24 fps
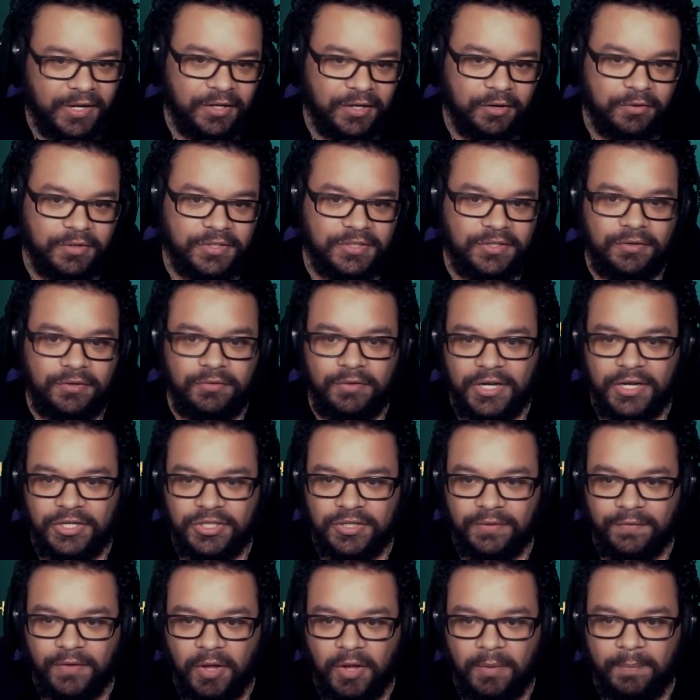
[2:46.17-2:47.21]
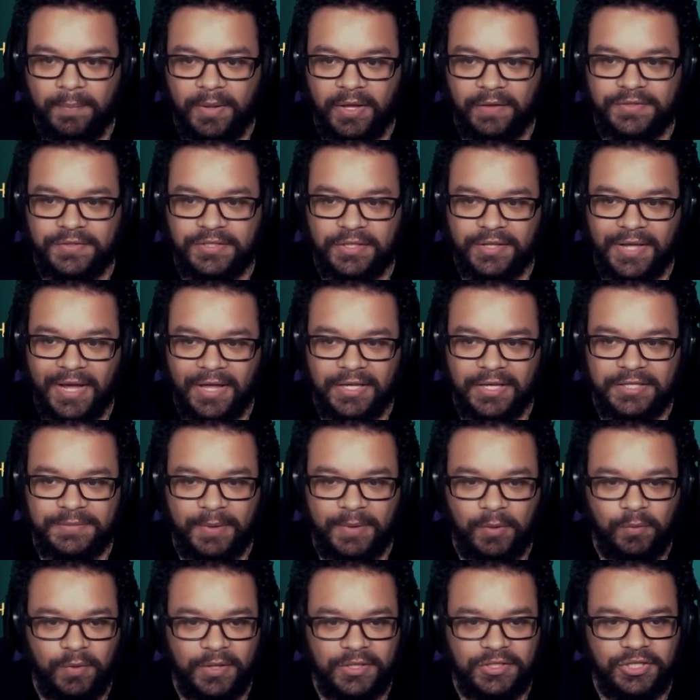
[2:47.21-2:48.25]
Increases the duration of all buffs on the allies
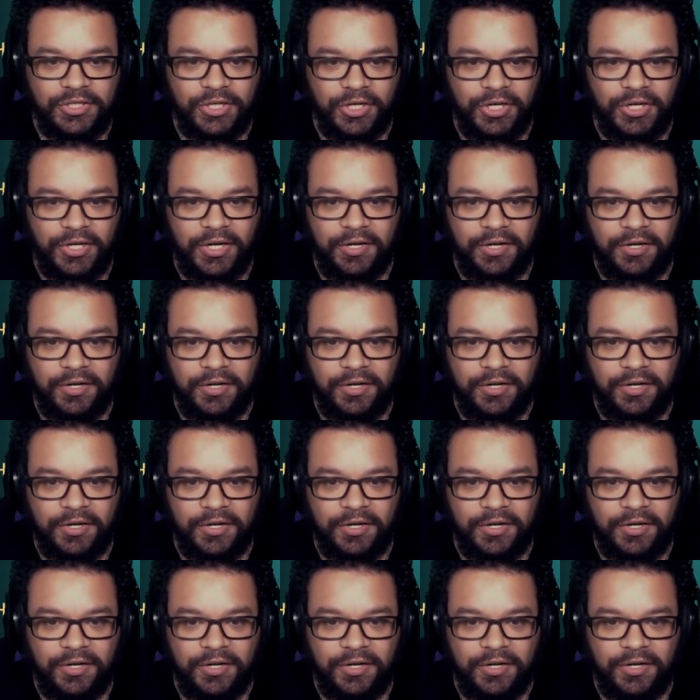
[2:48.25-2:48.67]
by 1 turn,